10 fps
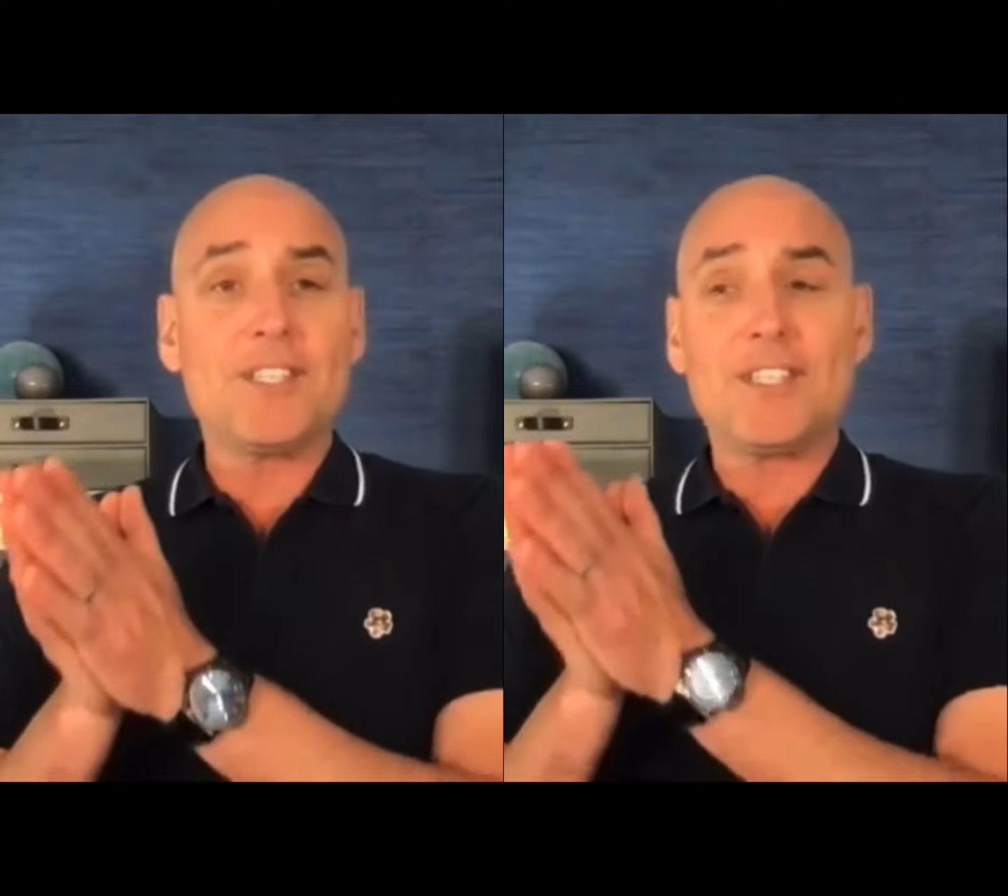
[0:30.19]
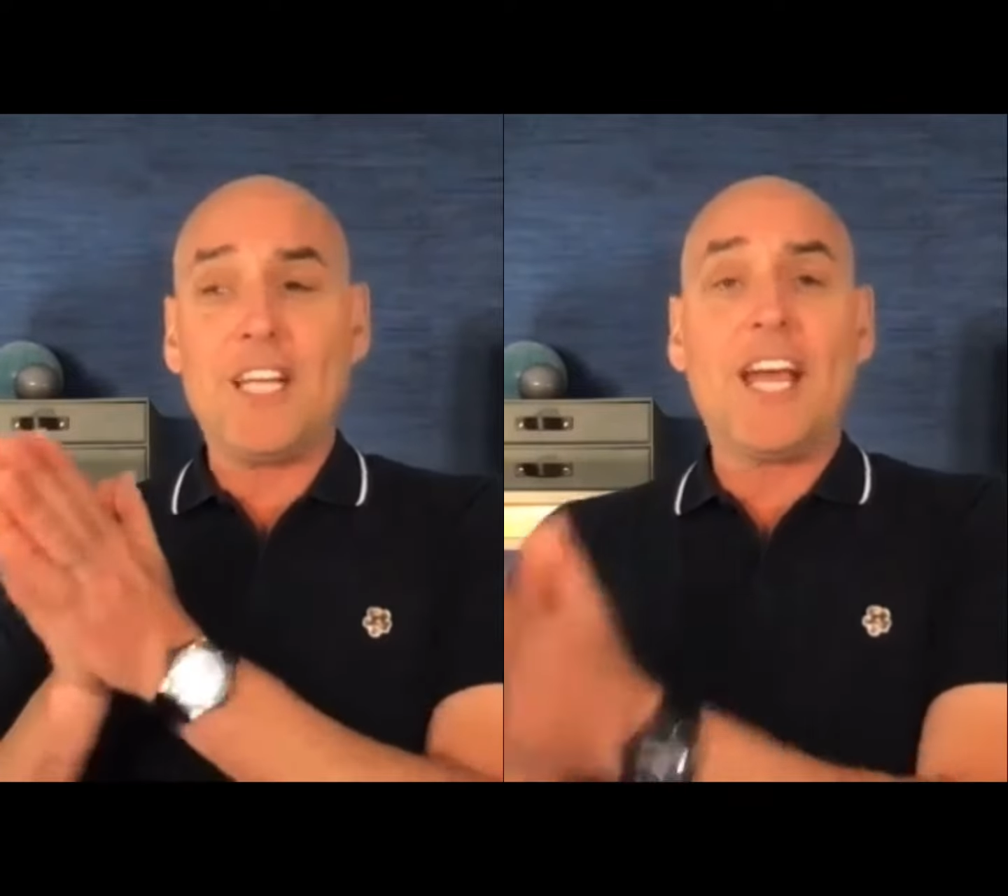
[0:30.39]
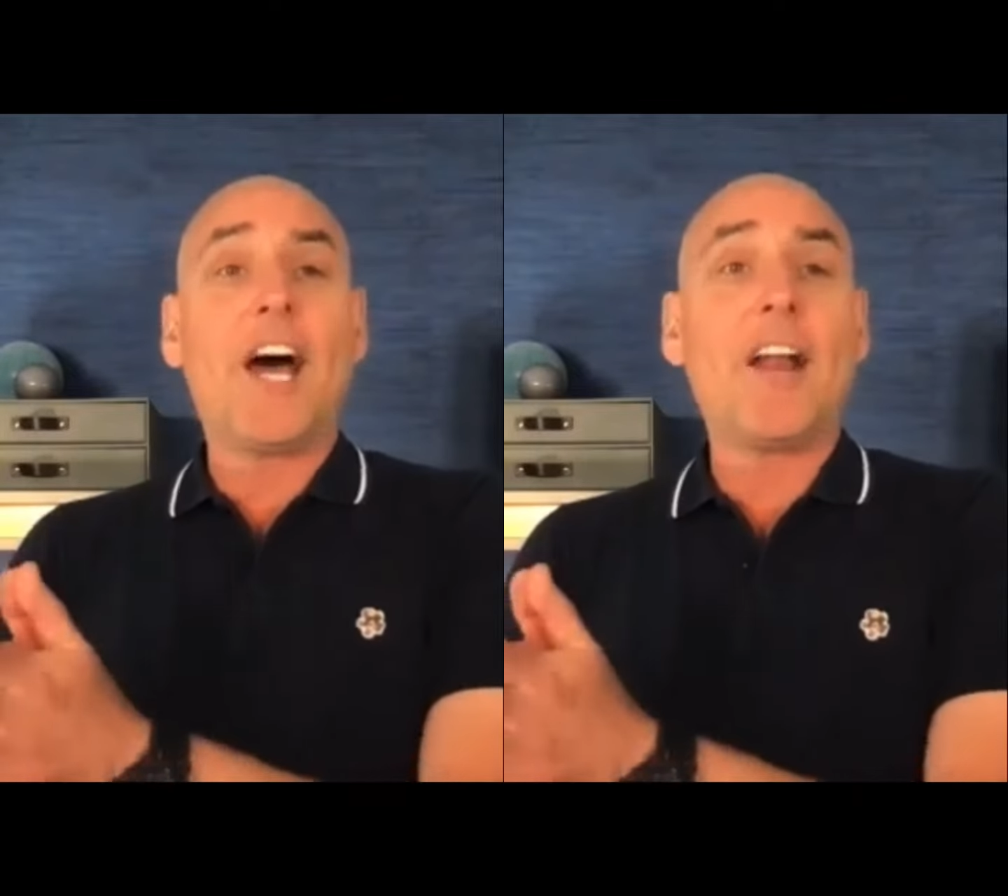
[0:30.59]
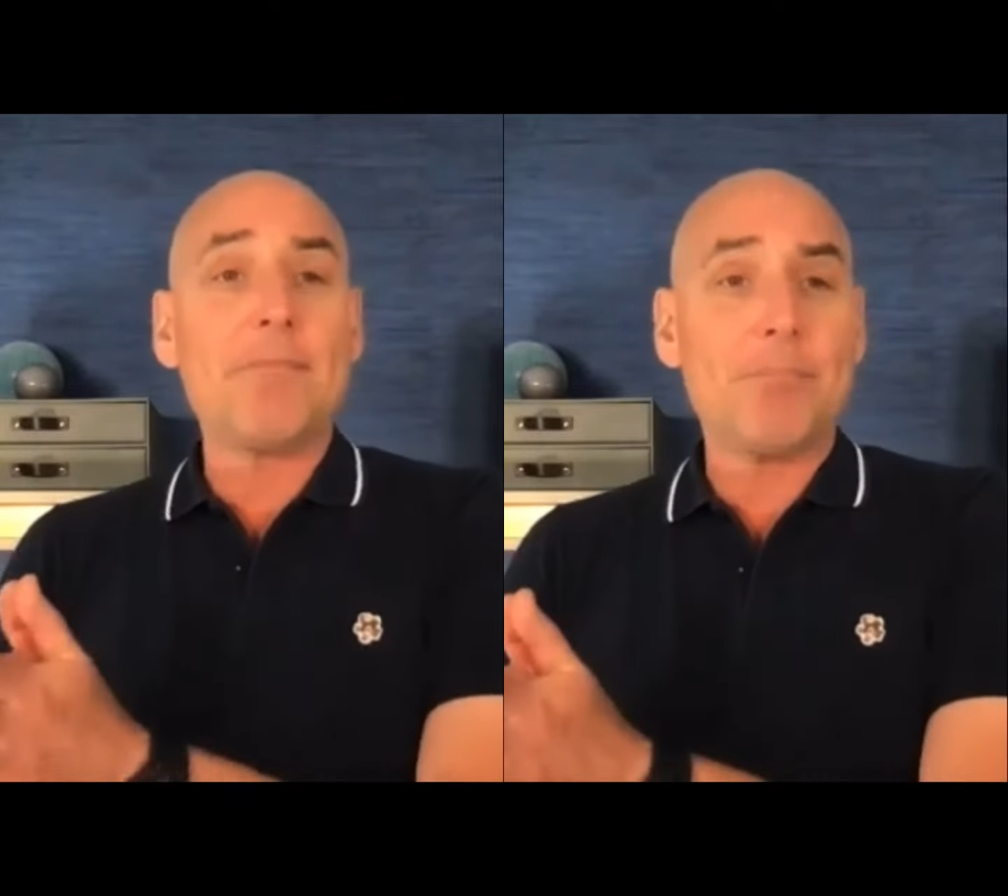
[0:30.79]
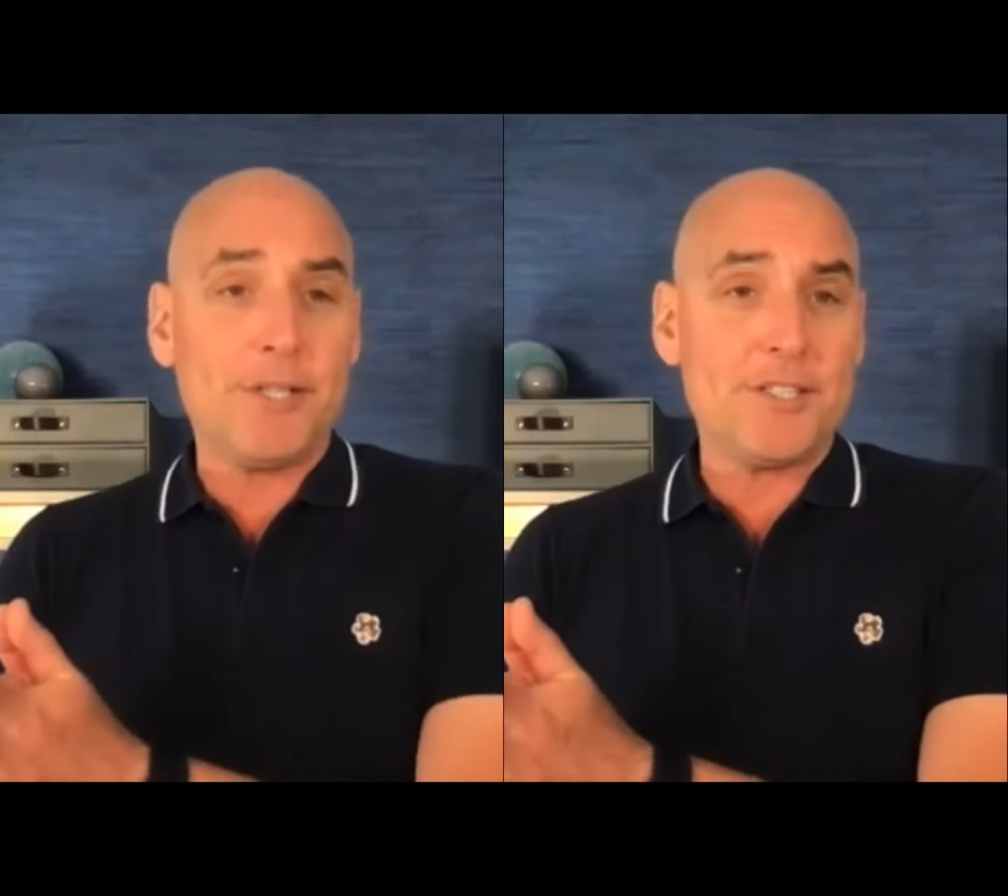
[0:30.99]
staying out
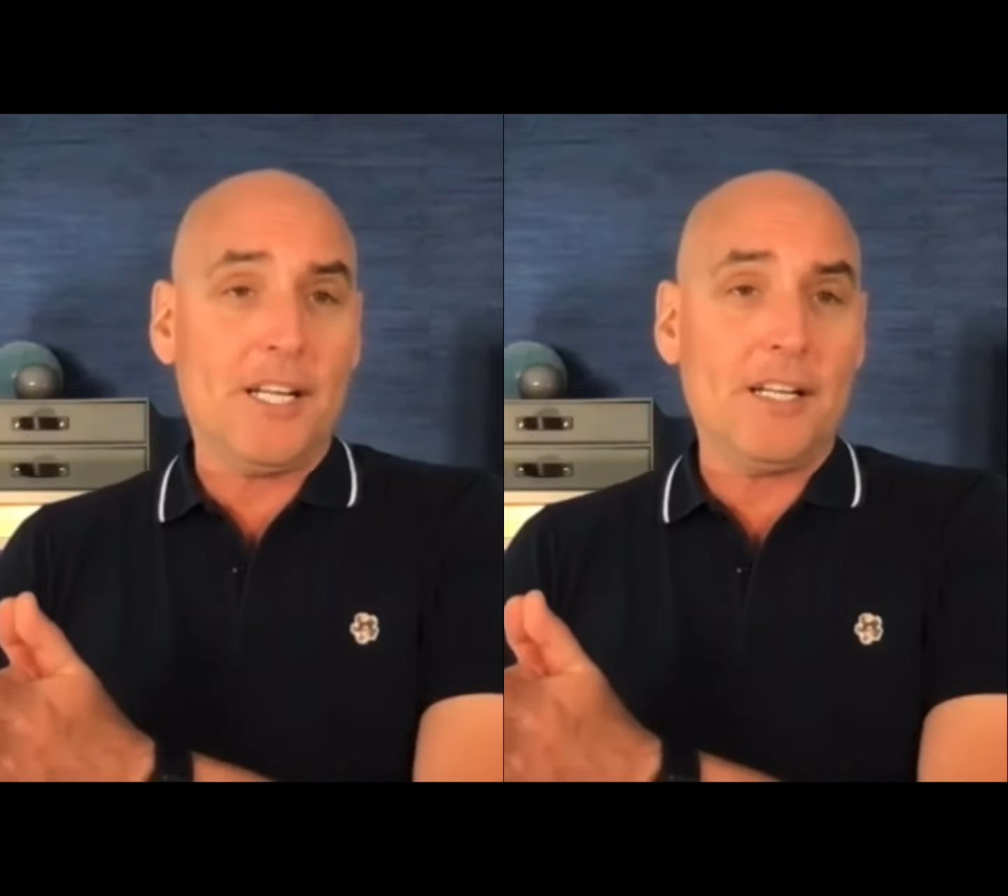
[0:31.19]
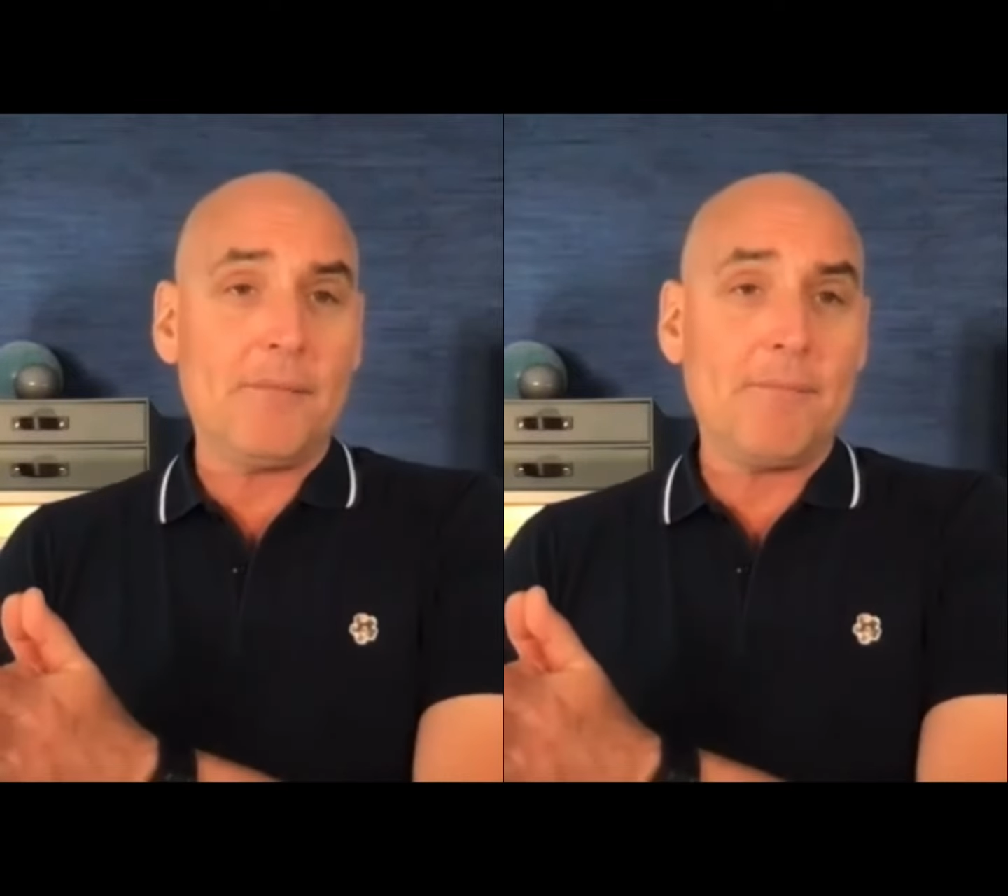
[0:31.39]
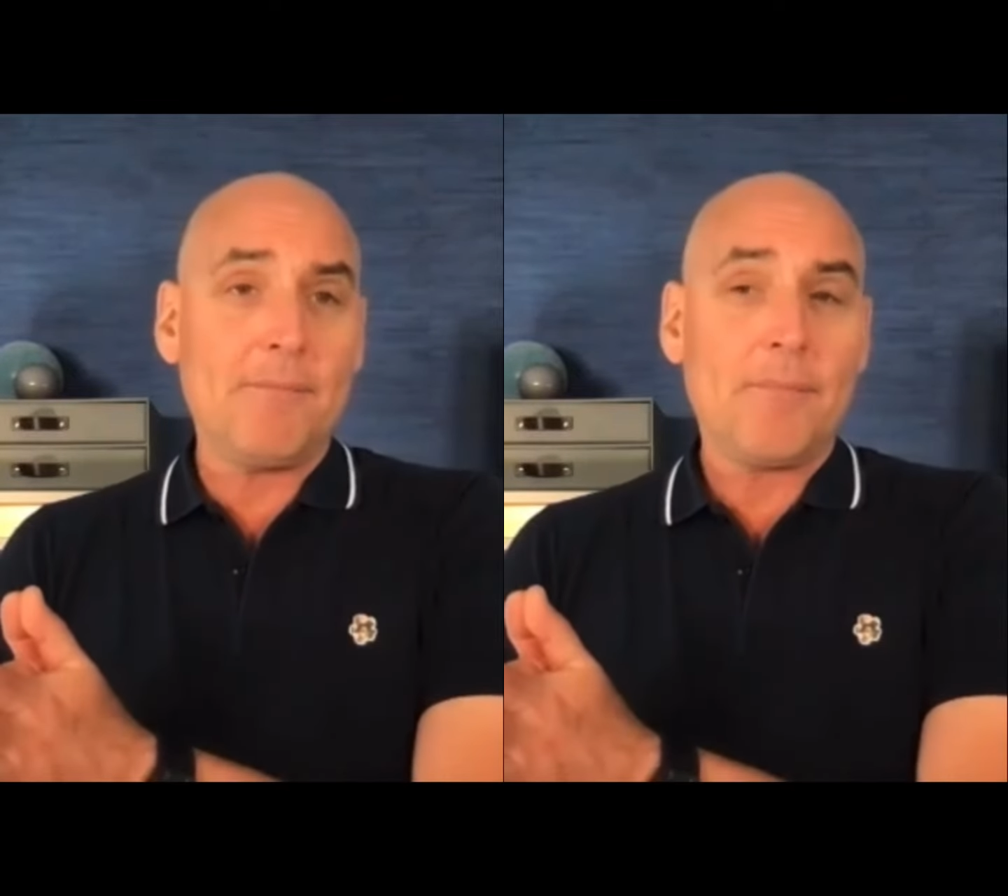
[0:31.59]
of prison,